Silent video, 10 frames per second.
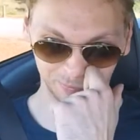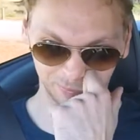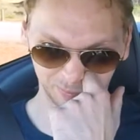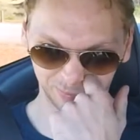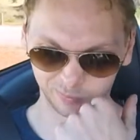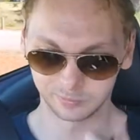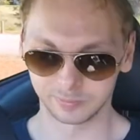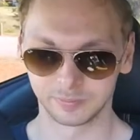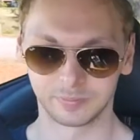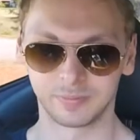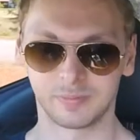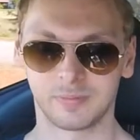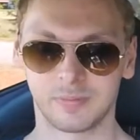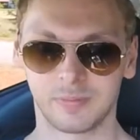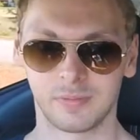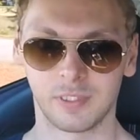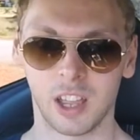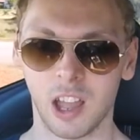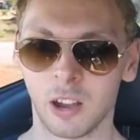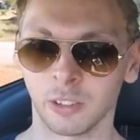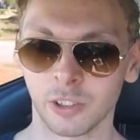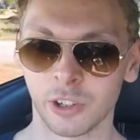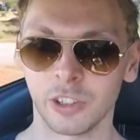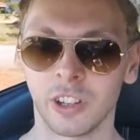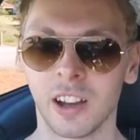I'm going to show you